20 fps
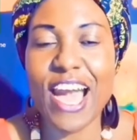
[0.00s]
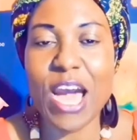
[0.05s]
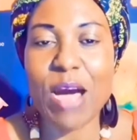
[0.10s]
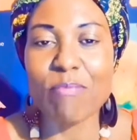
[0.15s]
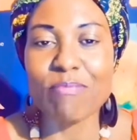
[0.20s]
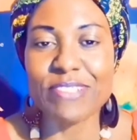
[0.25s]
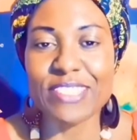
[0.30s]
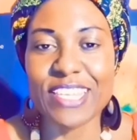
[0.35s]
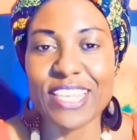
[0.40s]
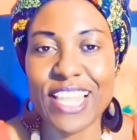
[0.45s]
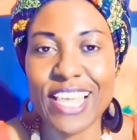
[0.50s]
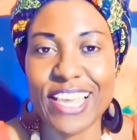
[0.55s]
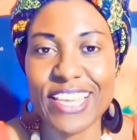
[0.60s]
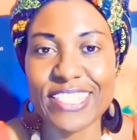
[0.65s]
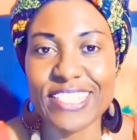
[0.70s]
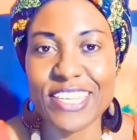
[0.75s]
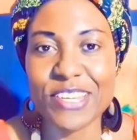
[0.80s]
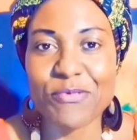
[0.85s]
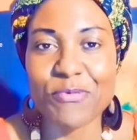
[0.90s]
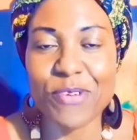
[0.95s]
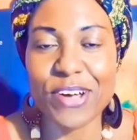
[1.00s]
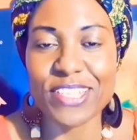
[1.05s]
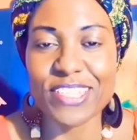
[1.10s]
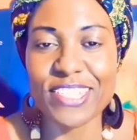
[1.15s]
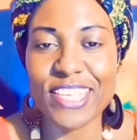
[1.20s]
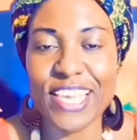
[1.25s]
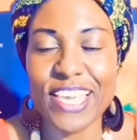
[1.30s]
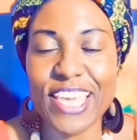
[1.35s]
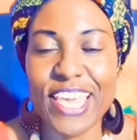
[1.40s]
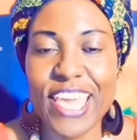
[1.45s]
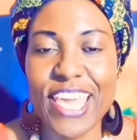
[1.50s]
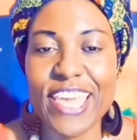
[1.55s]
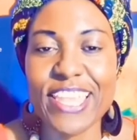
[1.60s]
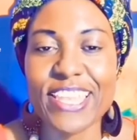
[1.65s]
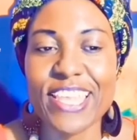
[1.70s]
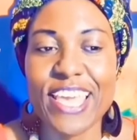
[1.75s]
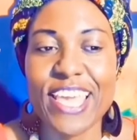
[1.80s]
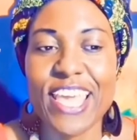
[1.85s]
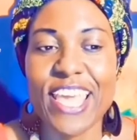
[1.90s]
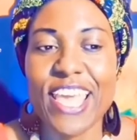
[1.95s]
I'm delighted once
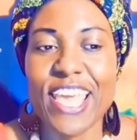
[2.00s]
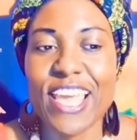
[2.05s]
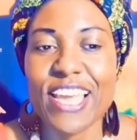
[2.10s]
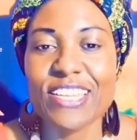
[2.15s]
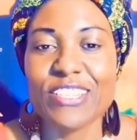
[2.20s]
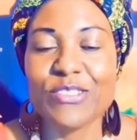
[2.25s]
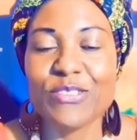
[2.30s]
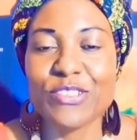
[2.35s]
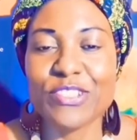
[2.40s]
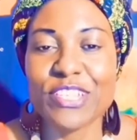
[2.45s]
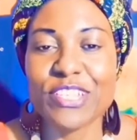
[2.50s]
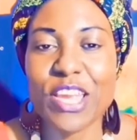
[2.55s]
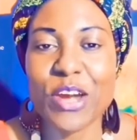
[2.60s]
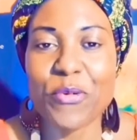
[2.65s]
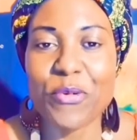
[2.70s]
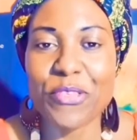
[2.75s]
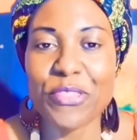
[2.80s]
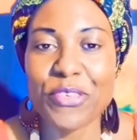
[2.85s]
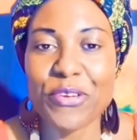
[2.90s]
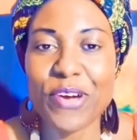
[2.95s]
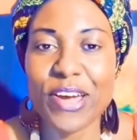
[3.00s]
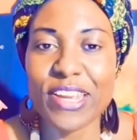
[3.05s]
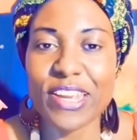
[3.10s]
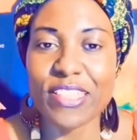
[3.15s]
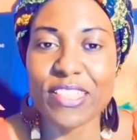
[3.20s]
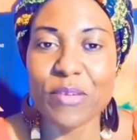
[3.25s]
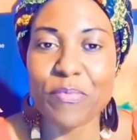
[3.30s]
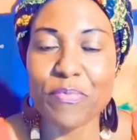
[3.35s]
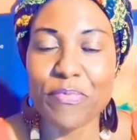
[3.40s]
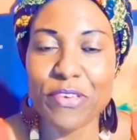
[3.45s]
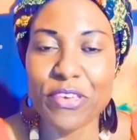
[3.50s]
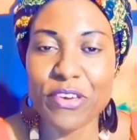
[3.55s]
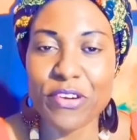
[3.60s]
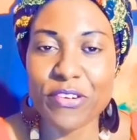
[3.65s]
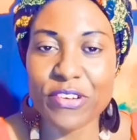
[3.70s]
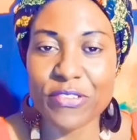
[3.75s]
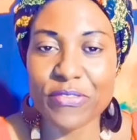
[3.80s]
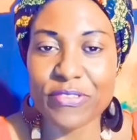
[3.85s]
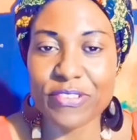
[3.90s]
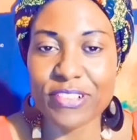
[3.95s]
again to share with you another
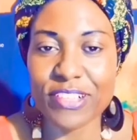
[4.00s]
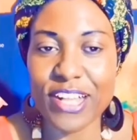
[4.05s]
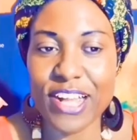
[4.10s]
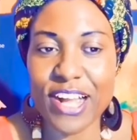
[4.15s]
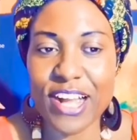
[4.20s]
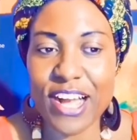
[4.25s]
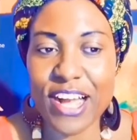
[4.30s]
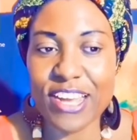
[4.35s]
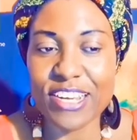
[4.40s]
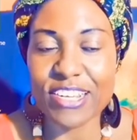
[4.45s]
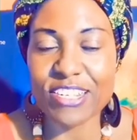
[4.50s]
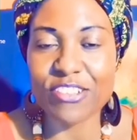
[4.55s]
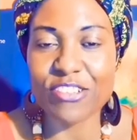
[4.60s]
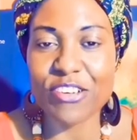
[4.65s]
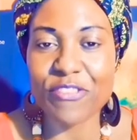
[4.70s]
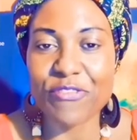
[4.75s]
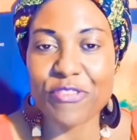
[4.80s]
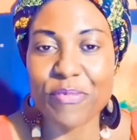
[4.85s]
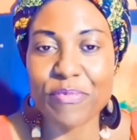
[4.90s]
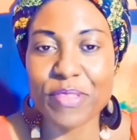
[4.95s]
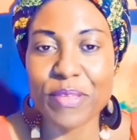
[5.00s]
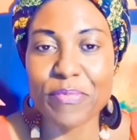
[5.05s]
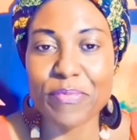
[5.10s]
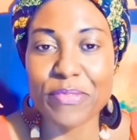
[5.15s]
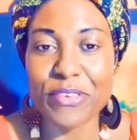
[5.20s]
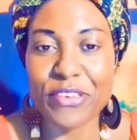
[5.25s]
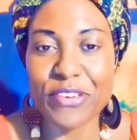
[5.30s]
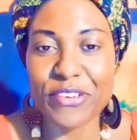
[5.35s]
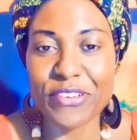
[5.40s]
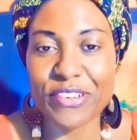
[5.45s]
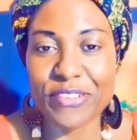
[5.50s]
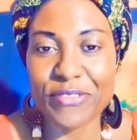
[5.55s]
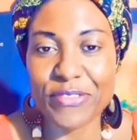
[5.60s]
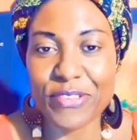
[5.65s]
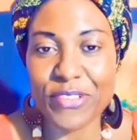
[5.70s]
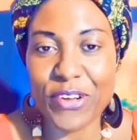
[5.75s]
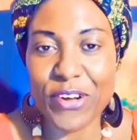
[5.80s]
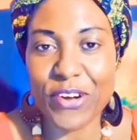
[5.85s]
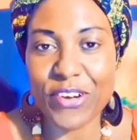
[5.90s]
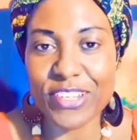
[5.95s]
beautiful country from the
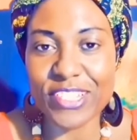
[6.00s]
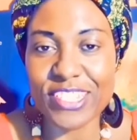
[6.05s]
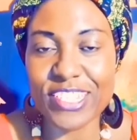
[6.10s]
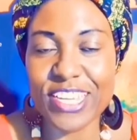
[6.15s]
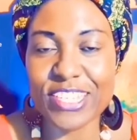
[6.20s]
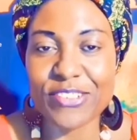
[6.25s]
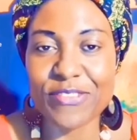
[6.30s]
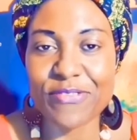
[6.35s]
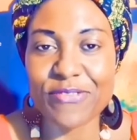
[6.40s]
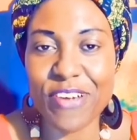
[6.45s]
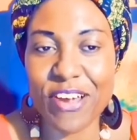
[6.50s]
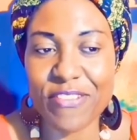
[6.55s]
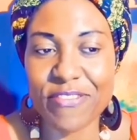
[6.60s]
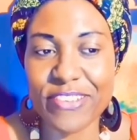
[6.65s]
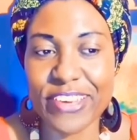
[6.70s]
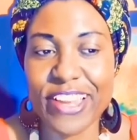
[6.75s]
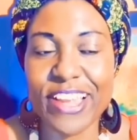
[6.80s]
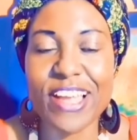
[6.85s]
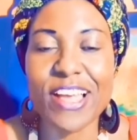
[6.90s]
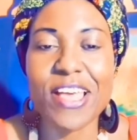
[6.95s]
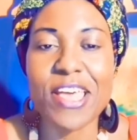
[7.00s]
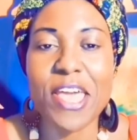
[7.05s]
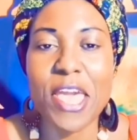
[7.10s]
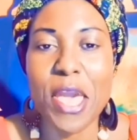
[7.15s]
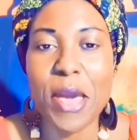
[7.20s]
beautiful continent of Africa.